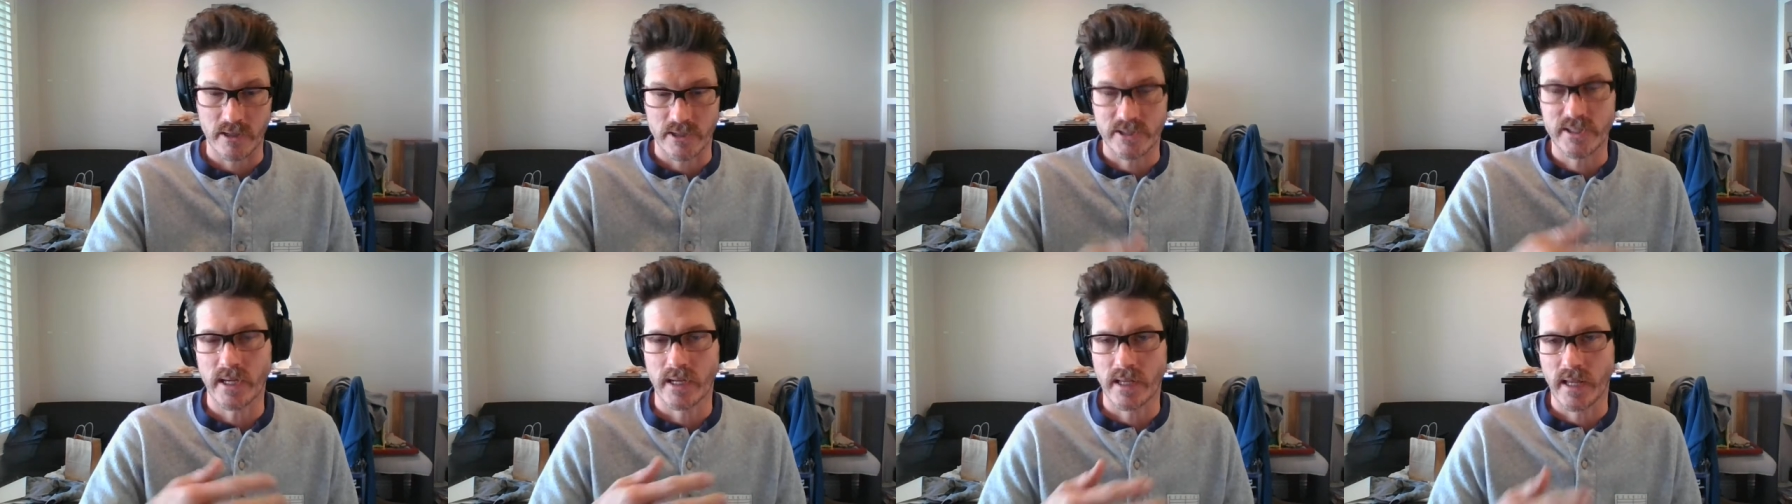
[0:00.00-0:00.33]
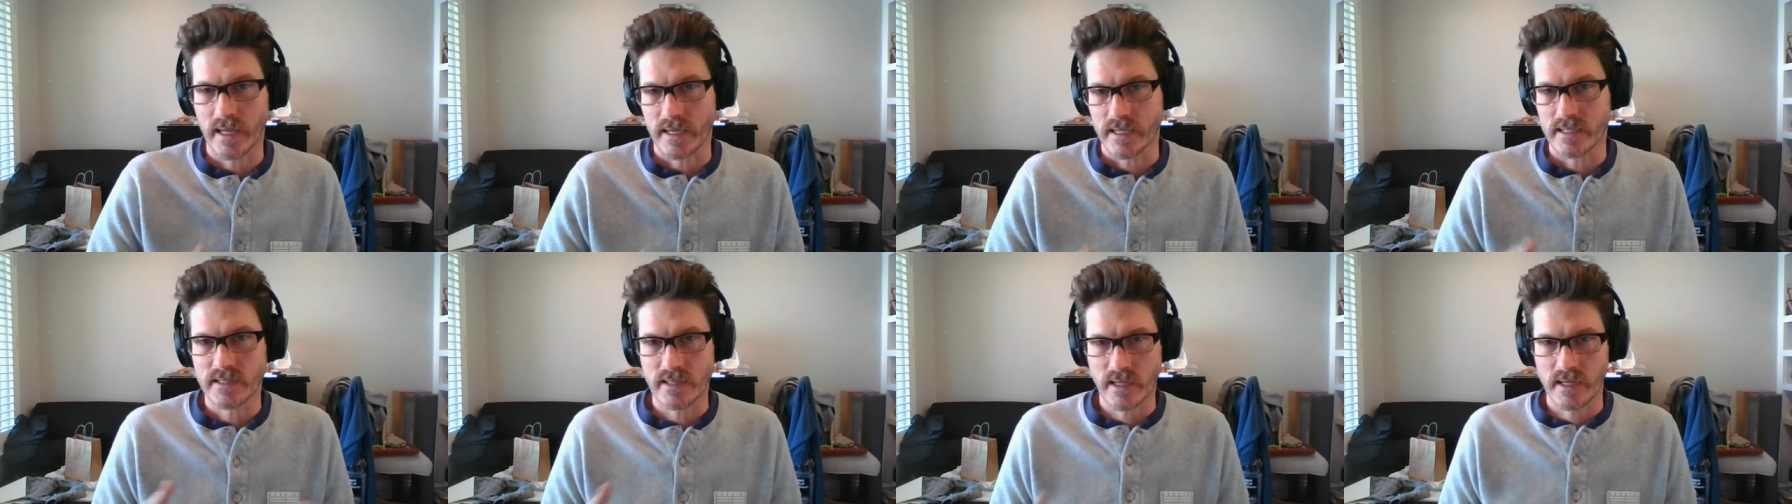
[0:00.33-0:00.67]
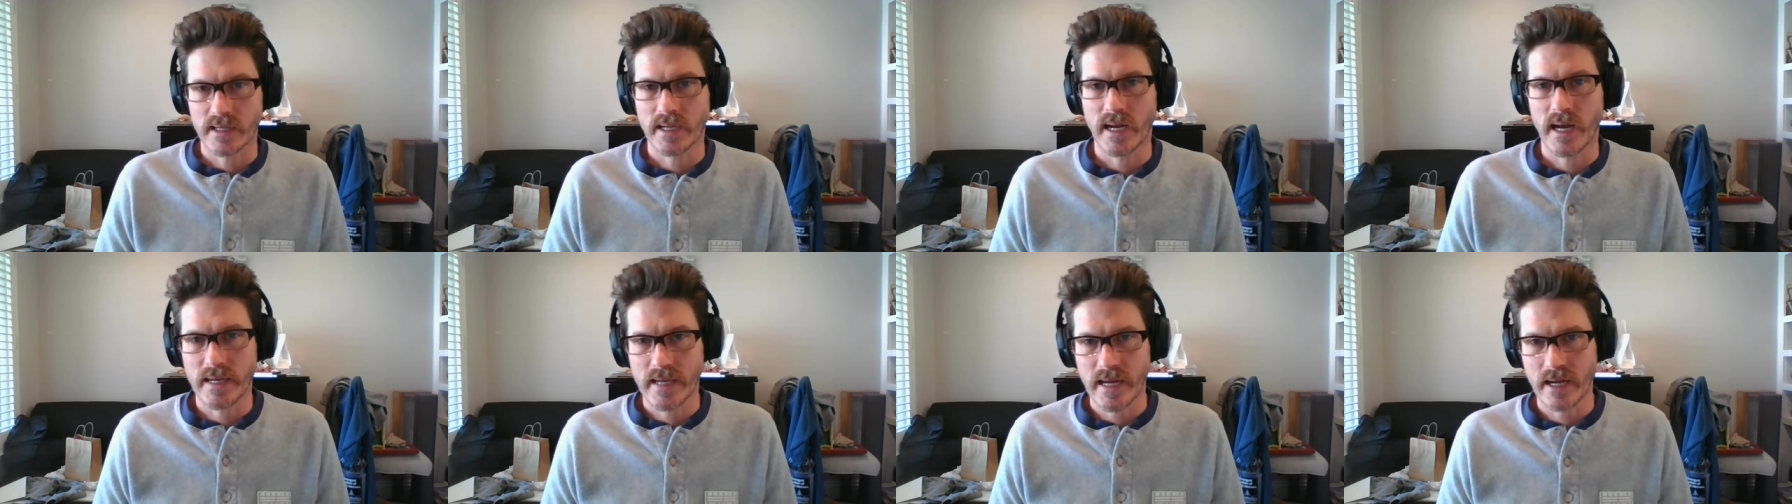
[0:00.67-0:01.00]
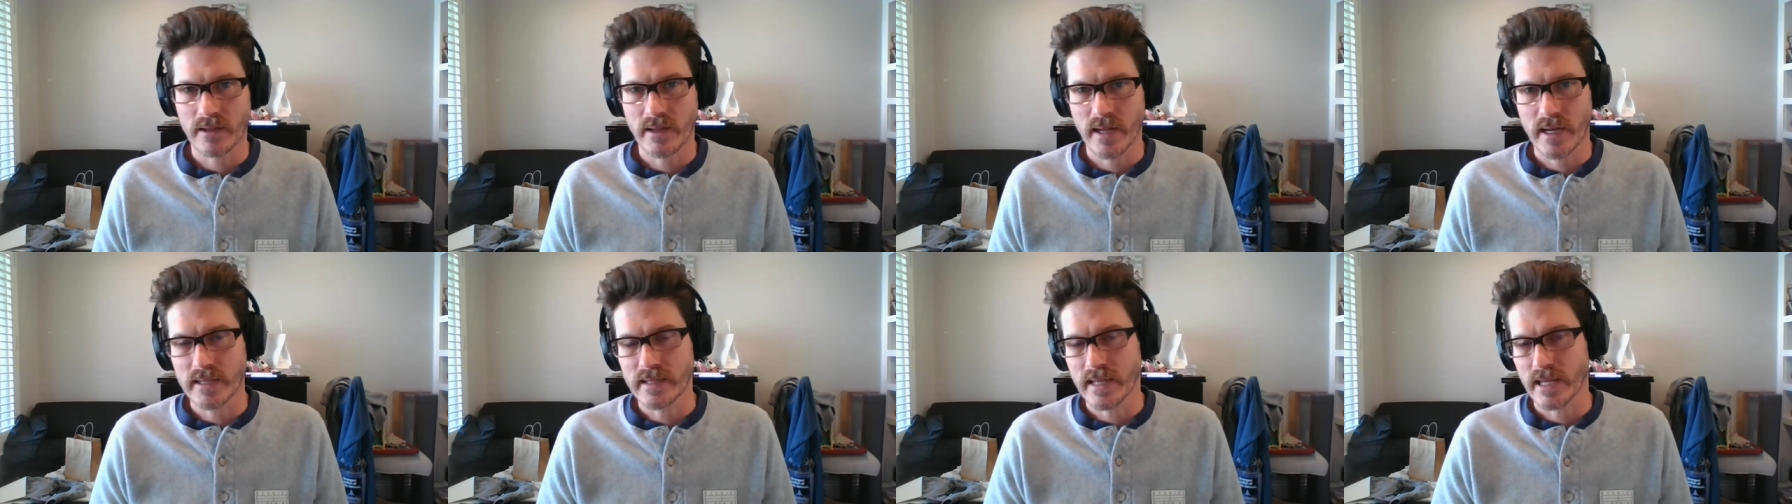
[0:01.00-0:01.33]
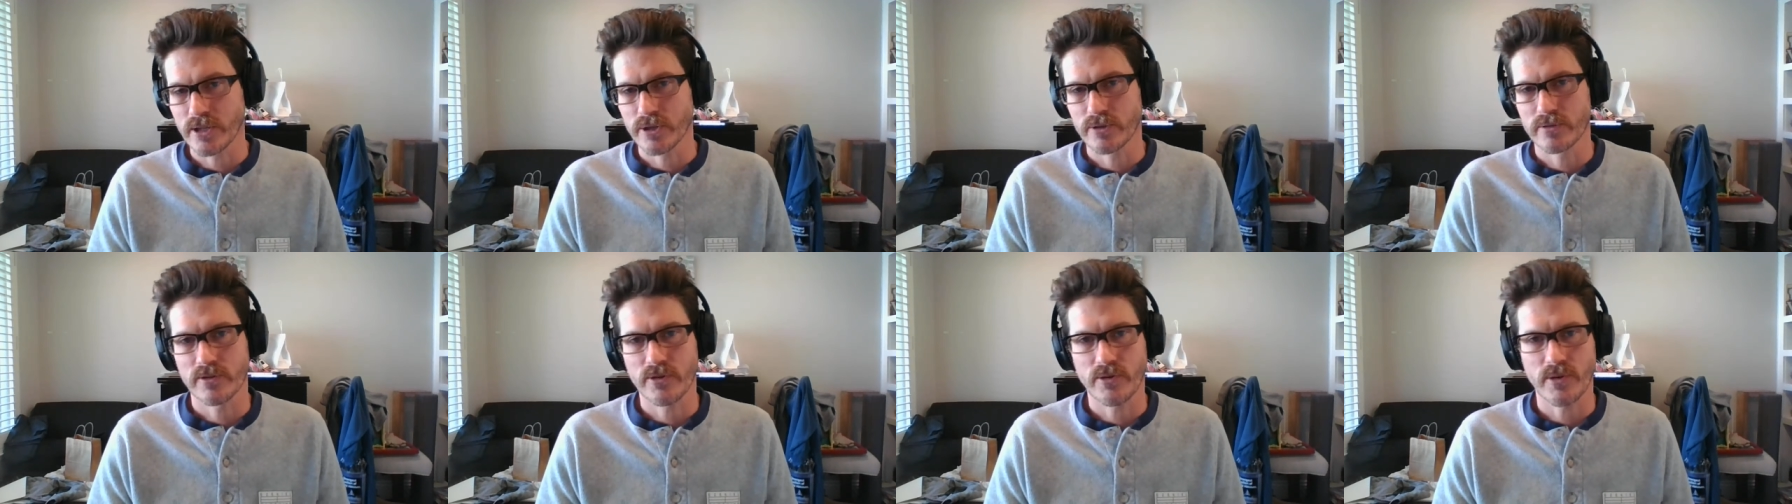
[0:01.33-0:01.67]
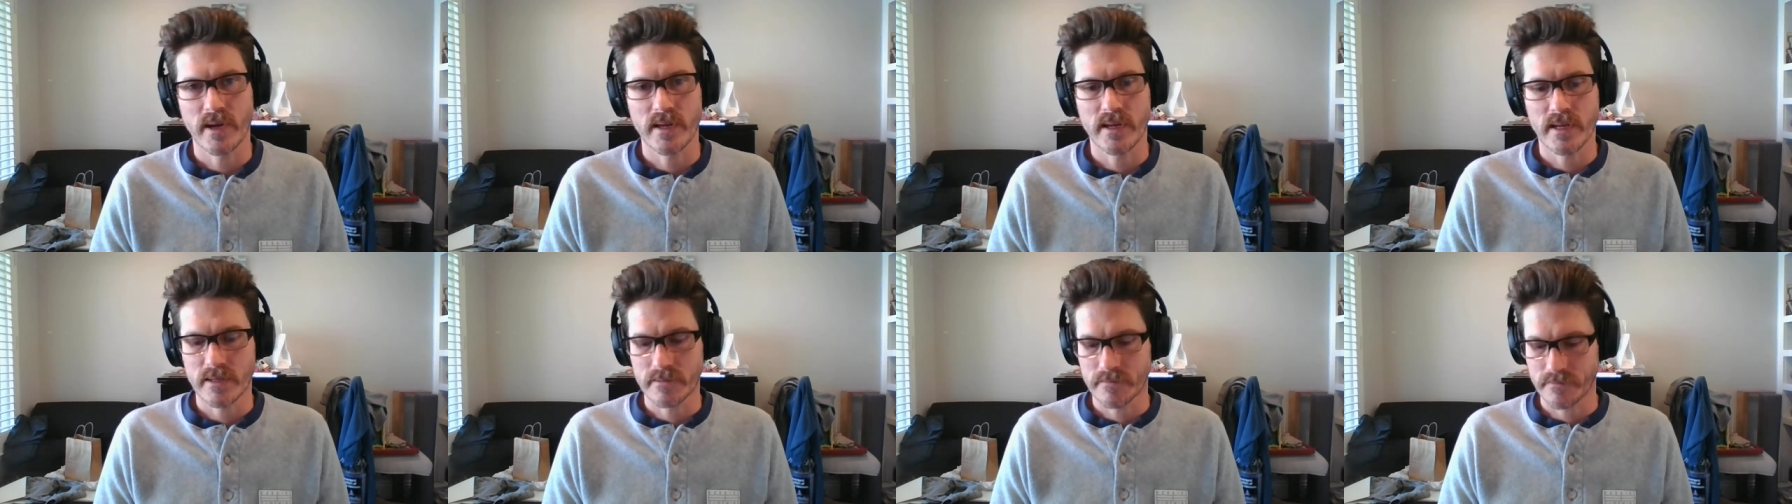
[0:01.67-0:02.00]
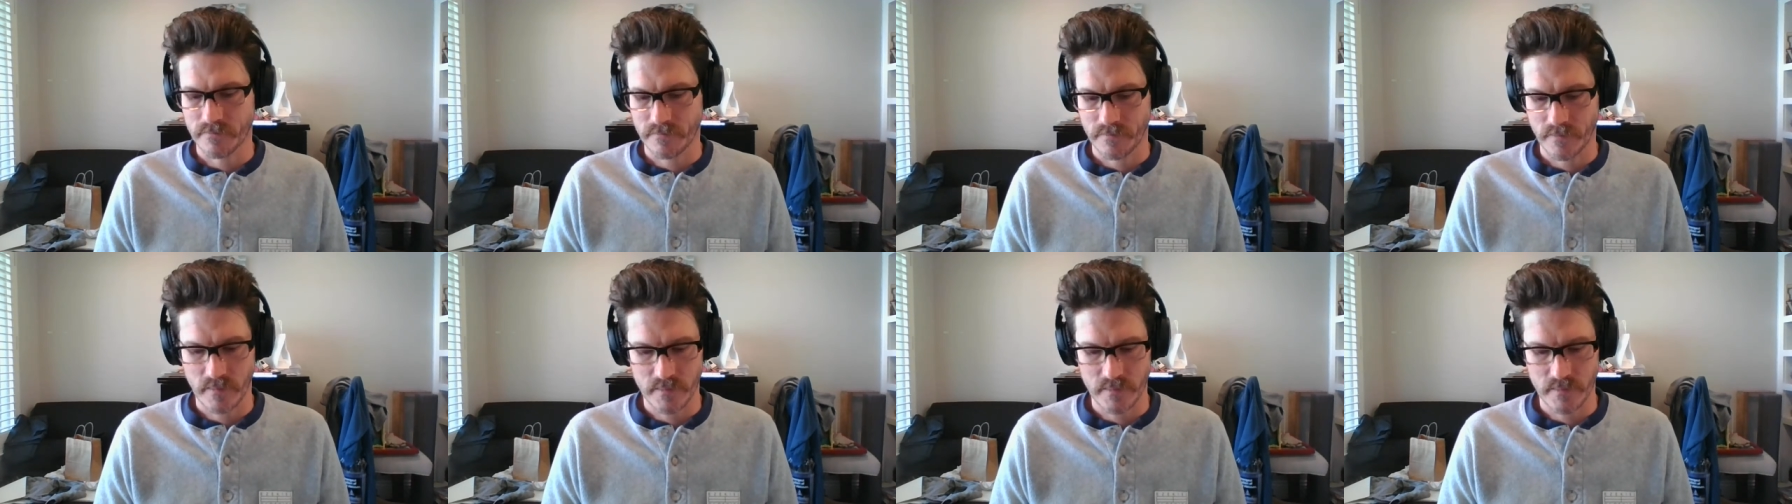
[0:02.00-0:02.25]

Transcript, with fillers: or st- like study guide outline that you created,